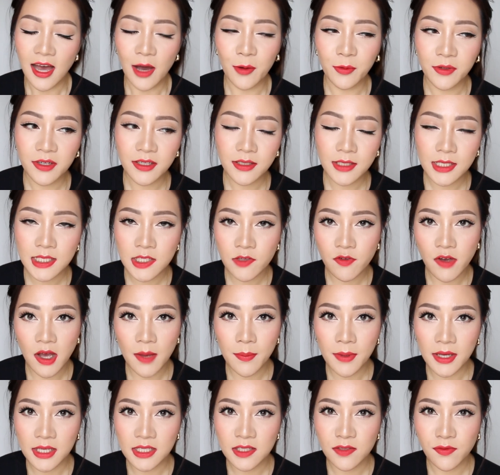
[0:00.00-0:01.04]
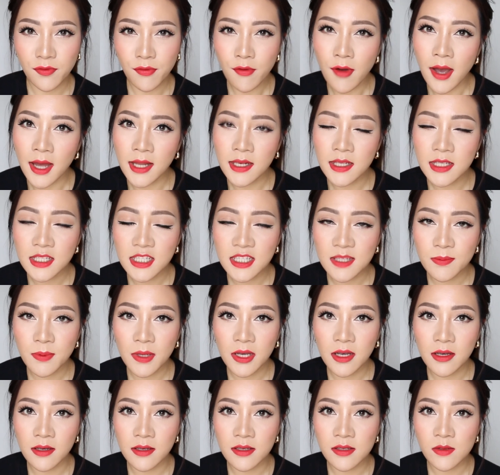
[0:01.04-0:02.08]
wouldn't describe it as friends,
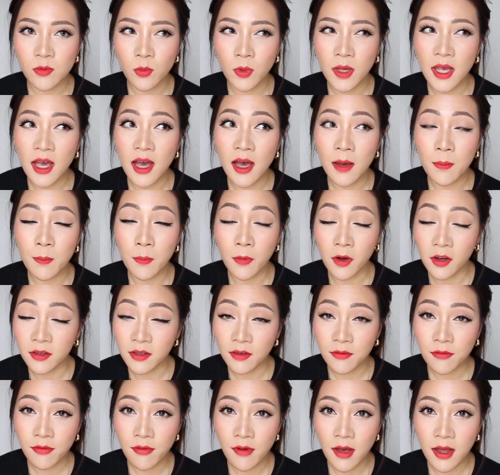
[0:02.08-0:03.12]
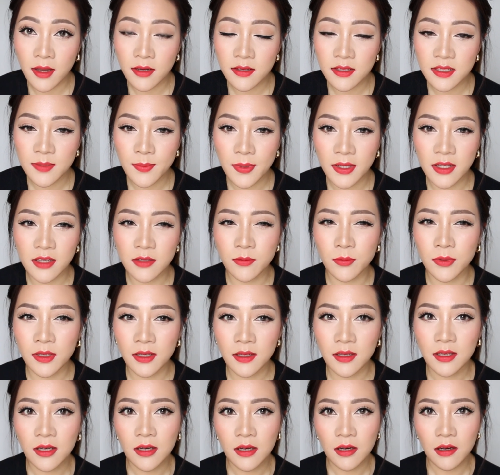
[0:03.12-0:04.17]
because we are more than friends, because
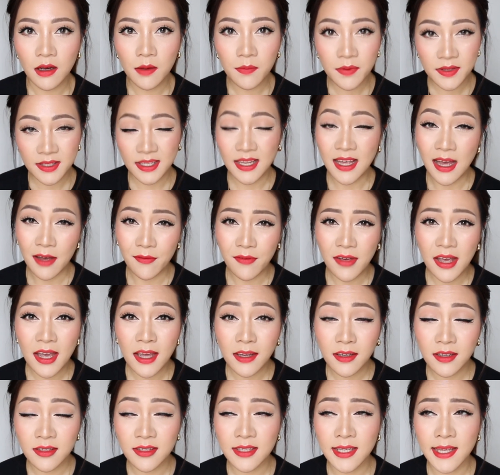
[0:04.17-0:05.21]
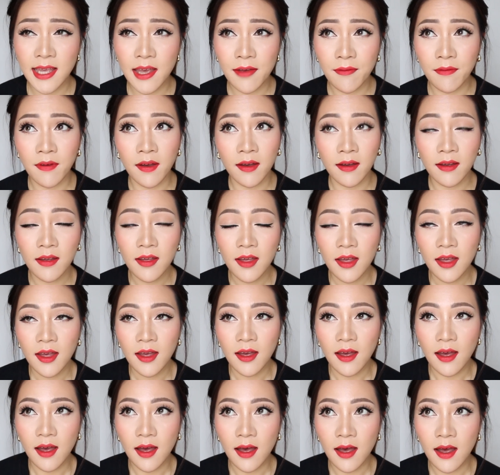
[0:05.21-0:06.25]
we obviously have Aiden together,
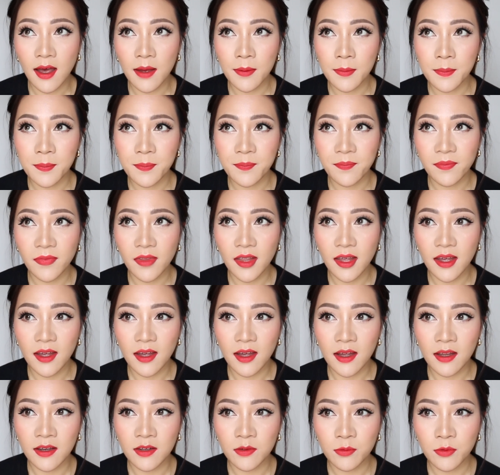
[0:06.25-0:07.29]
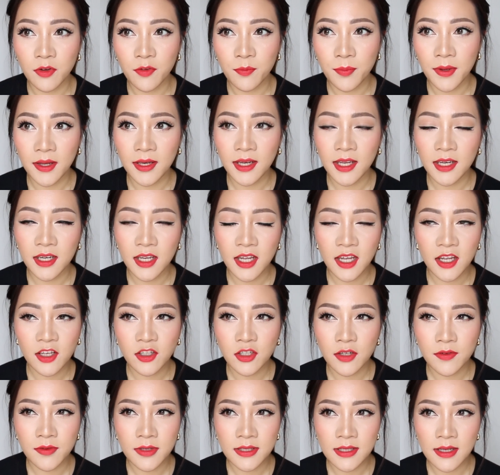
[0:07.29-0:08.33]
and we've been in
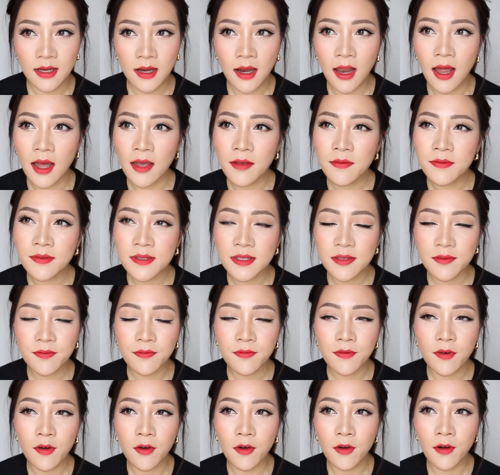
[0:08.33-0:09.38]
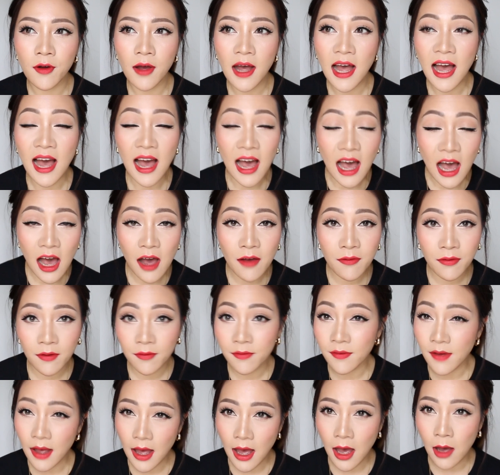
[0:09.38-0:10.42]
each of us lives for half
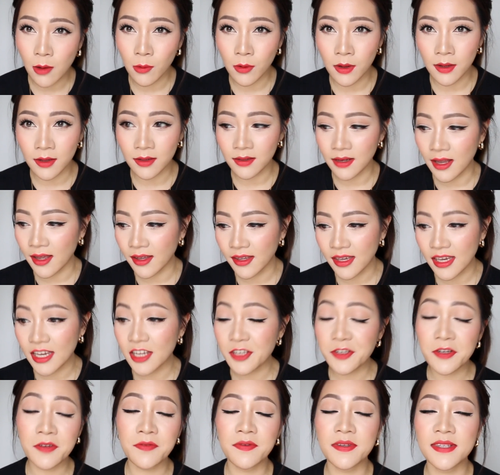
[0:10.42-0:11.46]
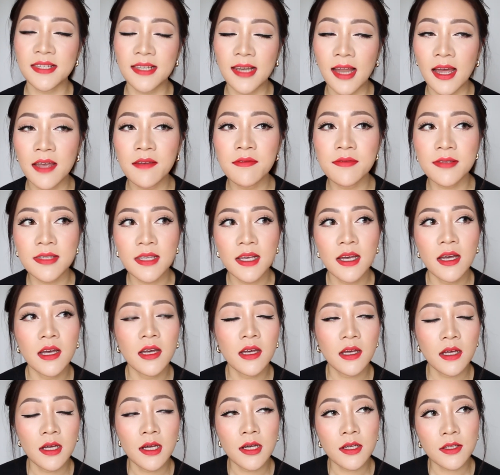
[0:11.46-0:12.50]
of our, like, each of us lives.
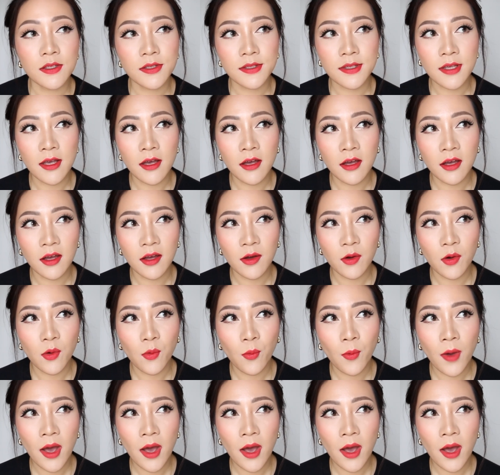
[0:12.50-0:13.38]
So